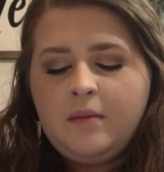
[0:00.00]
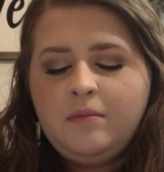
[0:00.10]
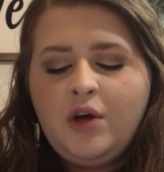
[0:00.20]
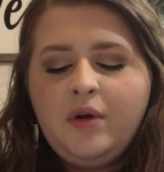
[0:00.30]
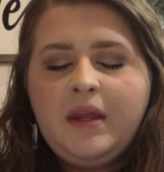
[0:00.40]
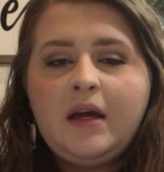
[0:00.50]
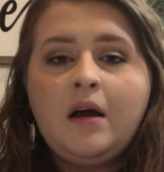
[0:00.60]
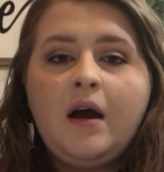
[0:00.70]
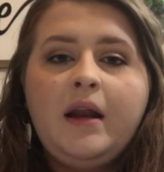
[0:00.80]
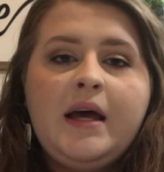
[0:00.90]
knowing that
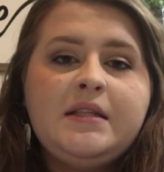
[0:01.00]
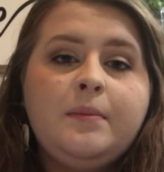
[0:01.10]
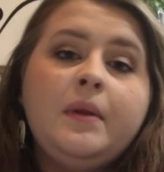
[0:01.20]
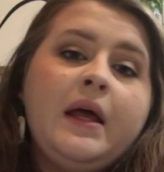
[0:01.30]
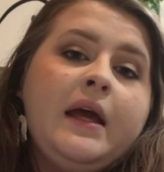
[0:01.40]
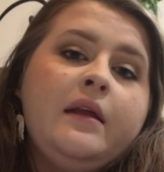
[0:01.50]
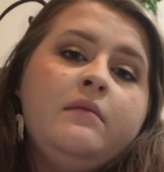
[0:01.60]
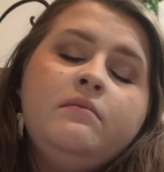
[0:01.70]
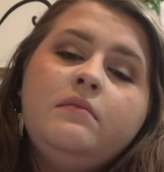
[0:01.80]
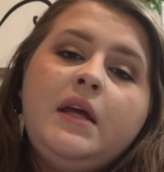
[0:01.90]
God has a
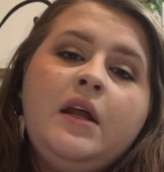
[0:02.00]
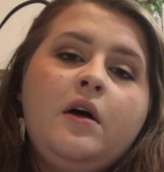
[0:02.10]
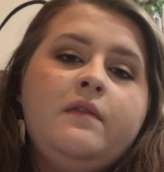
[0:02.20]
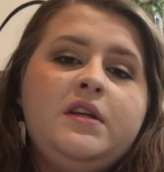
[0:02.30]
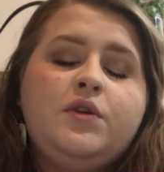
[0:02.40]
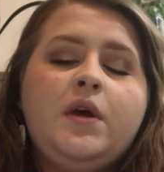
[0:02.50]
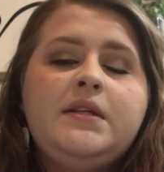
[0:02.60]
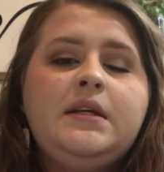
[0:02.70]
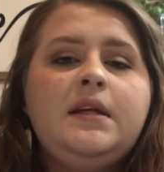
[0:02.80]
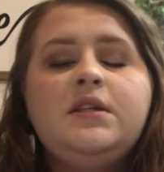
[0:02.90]
plan in all this
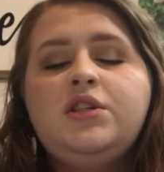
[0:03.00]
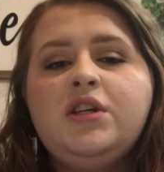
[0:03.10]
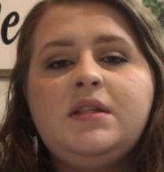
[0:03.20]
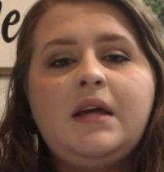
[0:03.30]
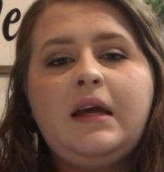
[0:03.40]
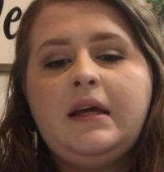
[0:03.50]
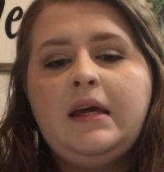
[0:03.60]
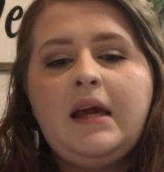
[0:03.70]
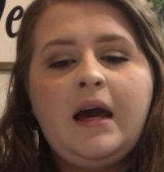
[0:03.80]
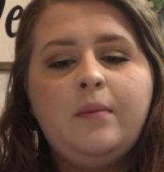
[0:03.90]
craziness, just like
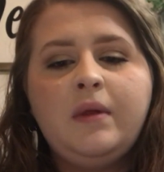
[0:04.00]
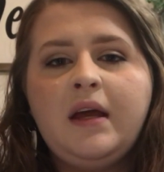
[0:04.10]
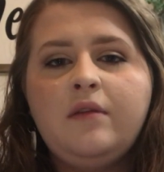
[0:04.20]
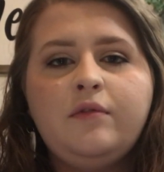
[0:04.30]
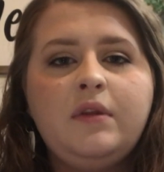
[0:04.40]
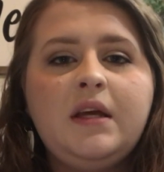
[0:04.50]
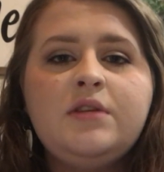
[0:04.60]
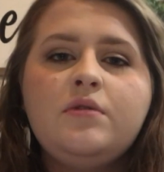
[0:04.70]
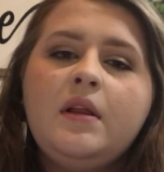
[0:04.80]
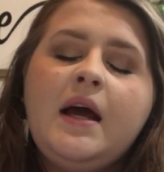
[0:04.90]
he had a plan for the
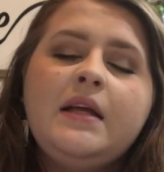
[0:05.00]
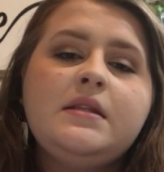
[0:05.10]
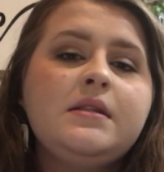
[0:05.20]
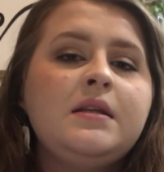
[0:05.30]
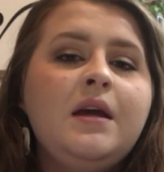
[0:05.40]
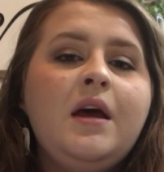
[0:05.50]
Israelites